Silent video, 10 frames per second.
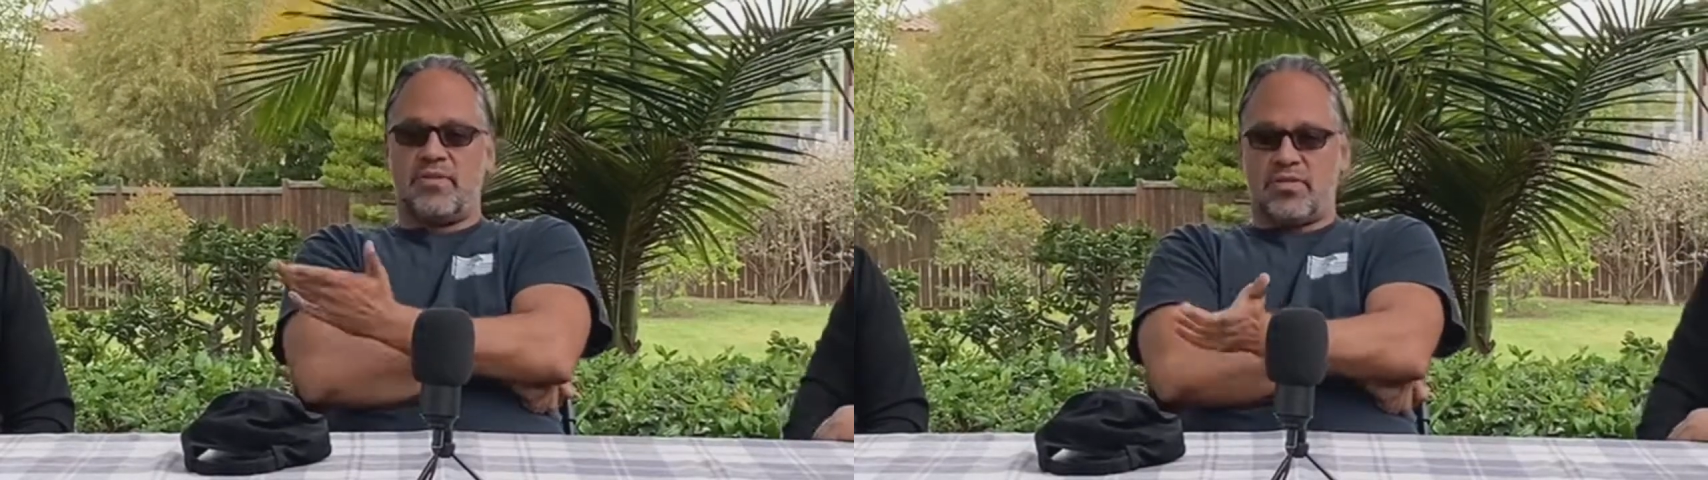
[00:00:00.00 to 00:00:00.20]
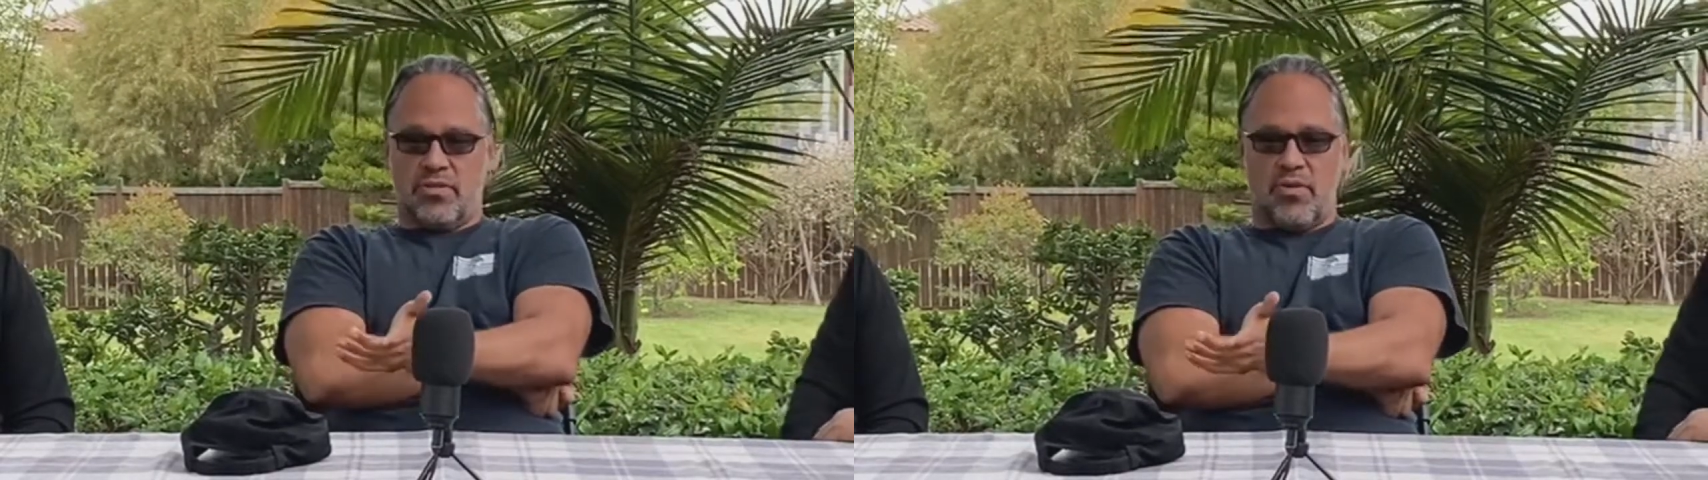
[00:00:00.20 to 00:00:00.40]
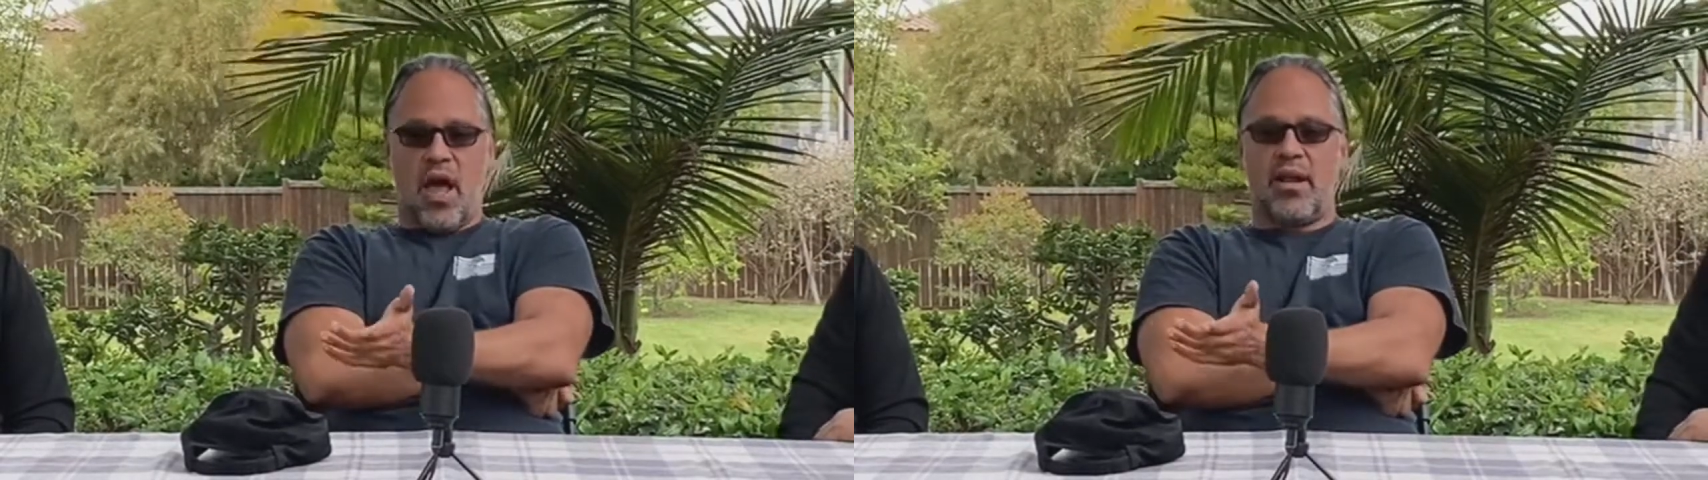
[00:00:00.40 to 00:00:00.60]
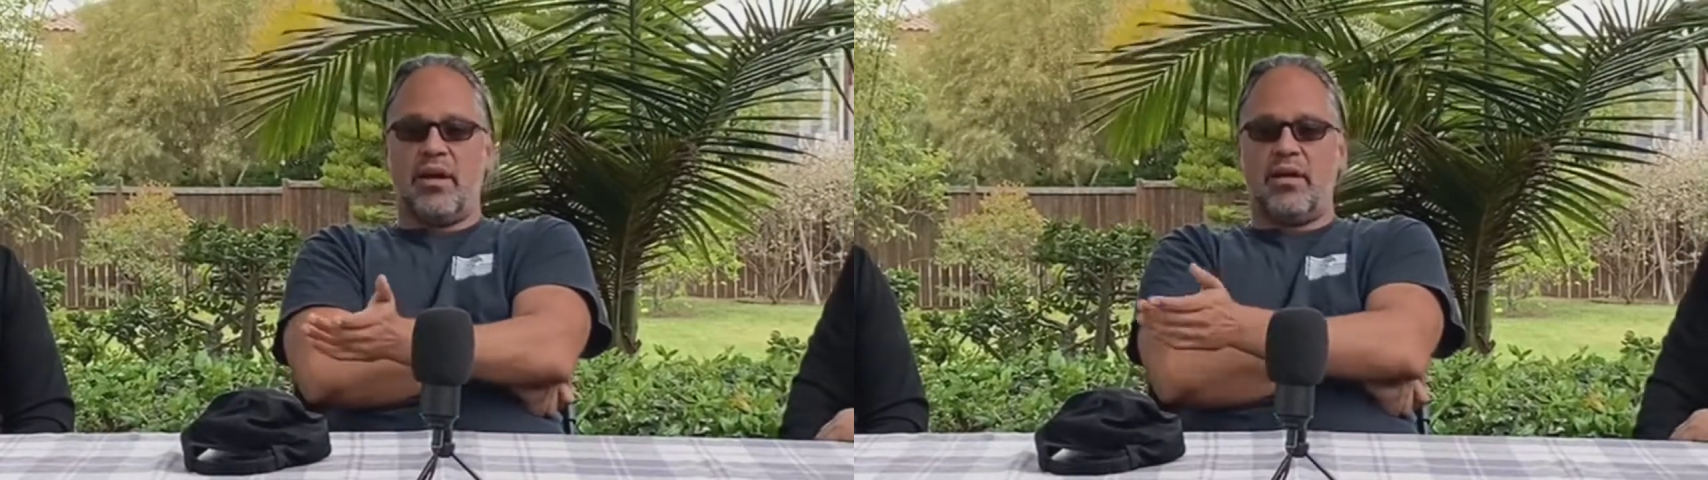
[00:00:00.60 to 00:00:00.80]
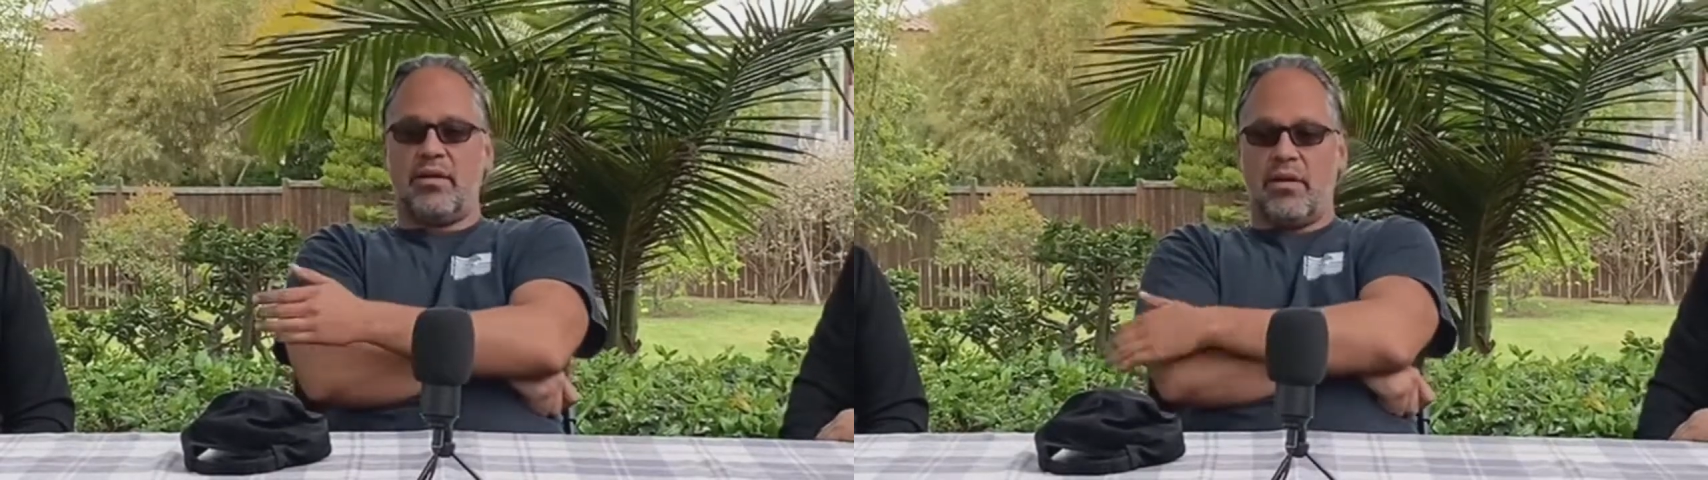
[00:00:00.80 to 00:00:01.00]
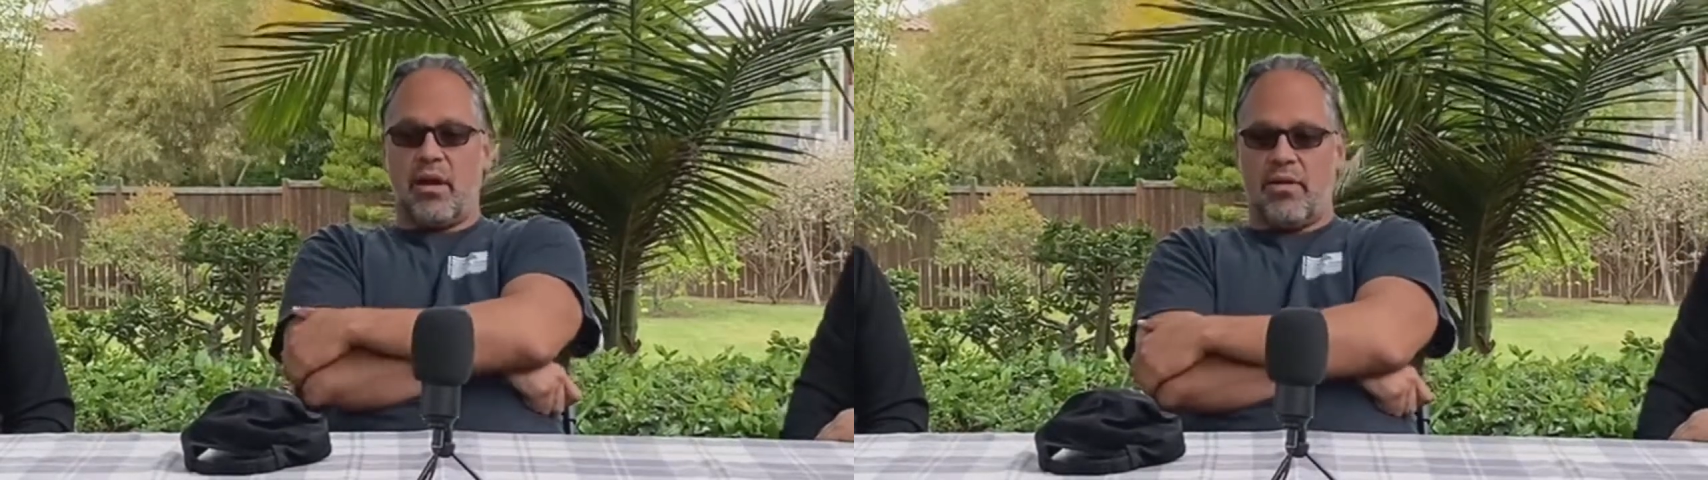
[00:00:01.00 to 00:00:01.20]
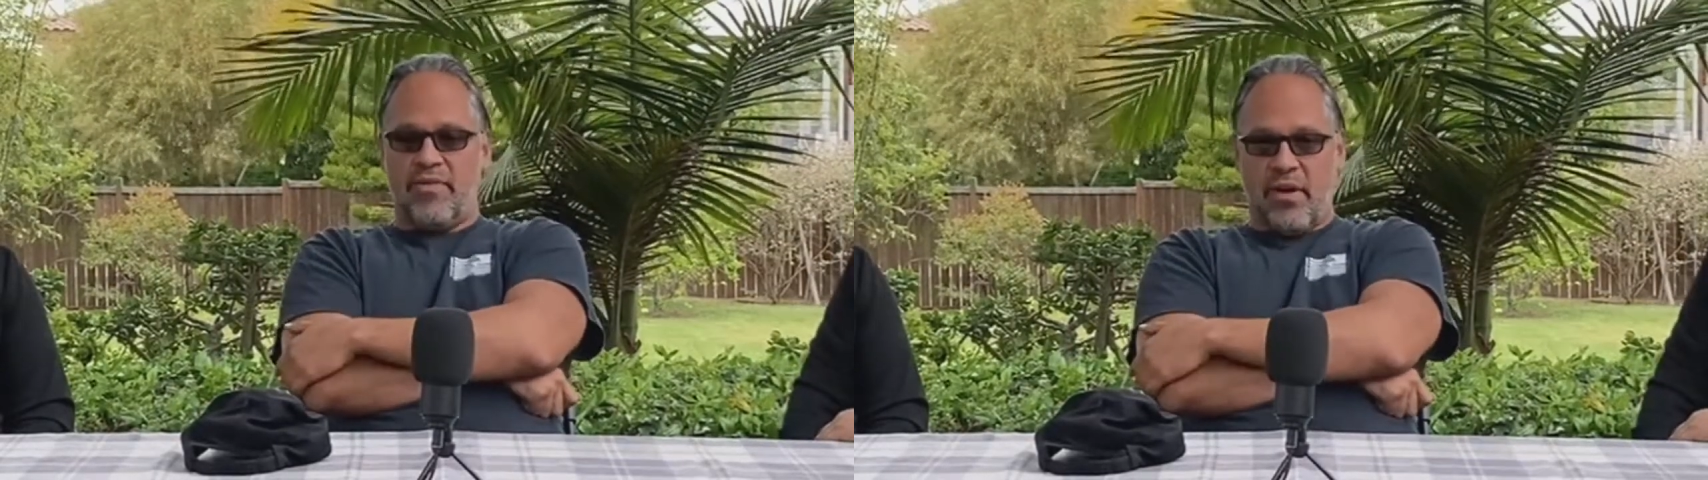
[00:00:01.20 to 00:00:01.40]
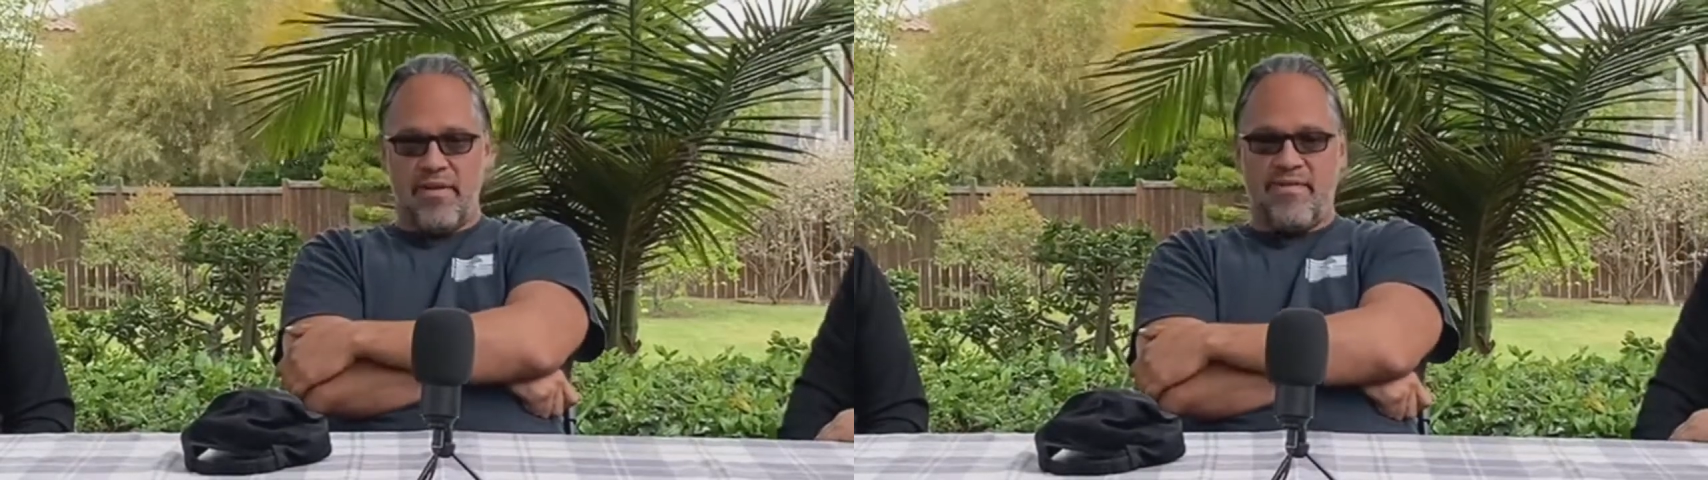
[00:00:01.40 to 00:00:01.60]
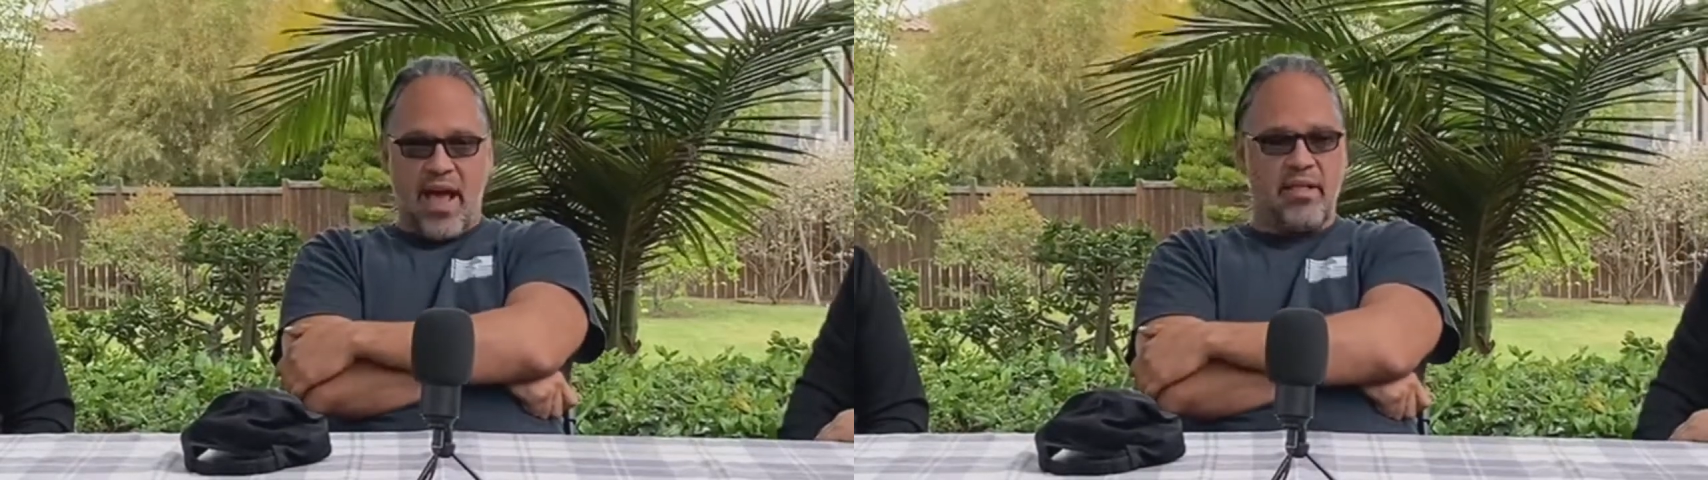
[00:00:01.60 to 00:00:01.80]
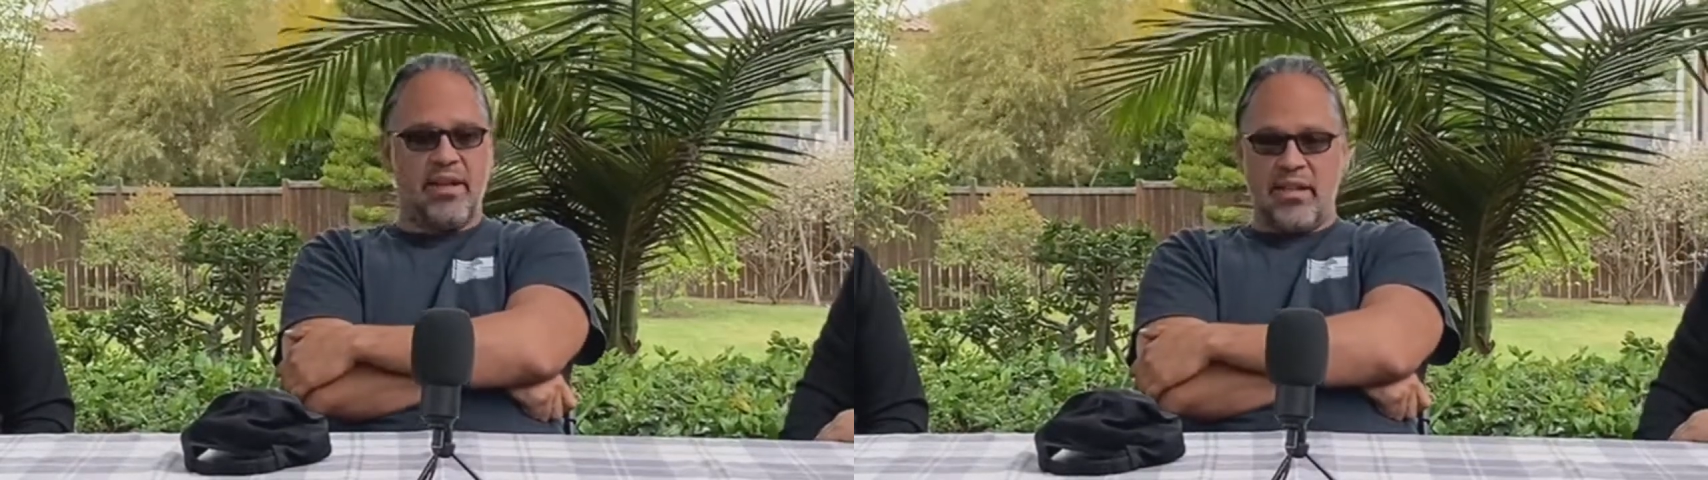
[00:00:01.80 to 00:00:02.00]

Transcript: Serrata are very violent.